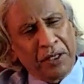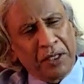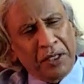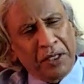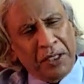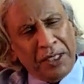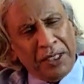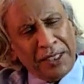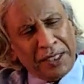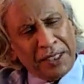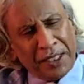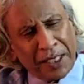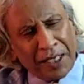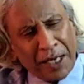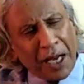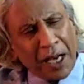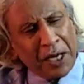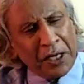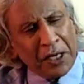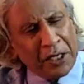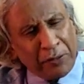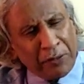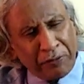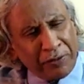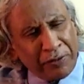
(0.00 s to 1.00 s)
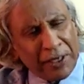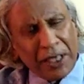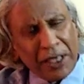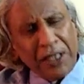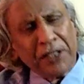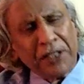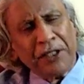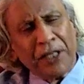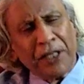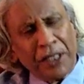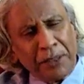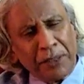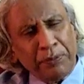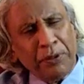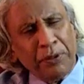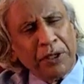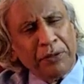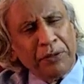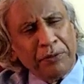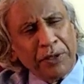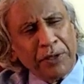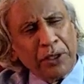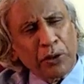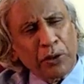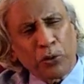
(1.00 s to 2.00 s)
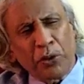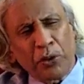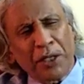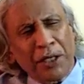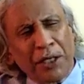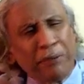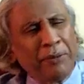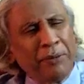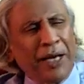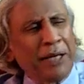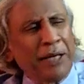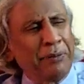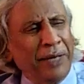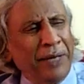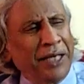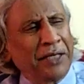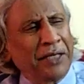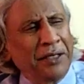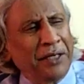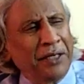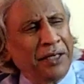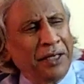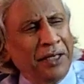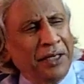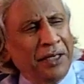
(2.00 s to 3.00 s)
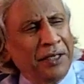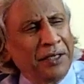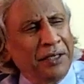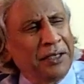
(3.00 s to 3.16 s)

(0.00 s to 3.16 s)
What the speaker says: it cannot differentiate between good and bad bacteria.